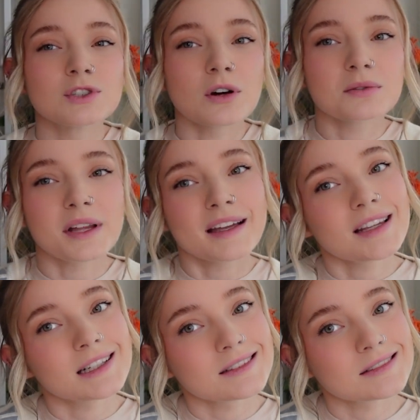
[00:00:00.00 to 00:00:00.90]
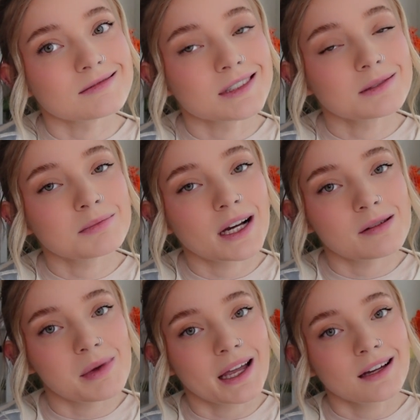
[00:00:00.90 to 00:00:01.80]
don't like that it's written by
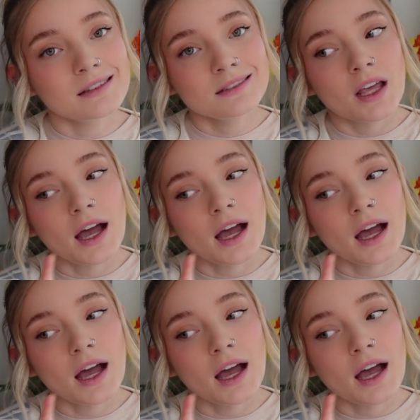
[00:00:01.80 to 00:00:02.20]
a man.